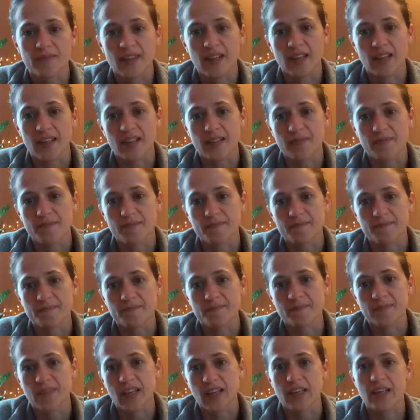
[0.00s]

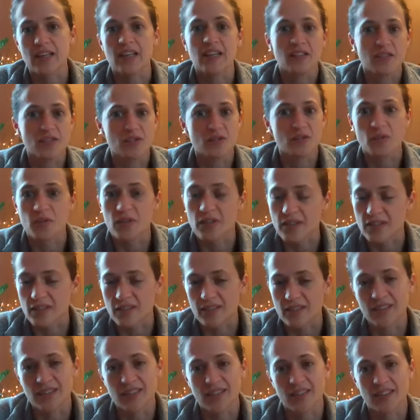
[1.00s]
that needs you
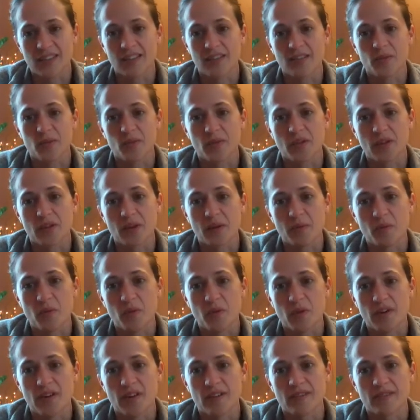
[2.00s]
is really
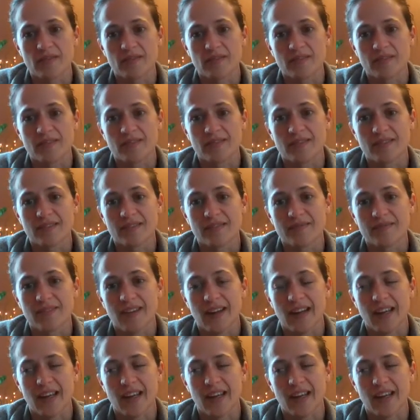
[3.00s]
important, I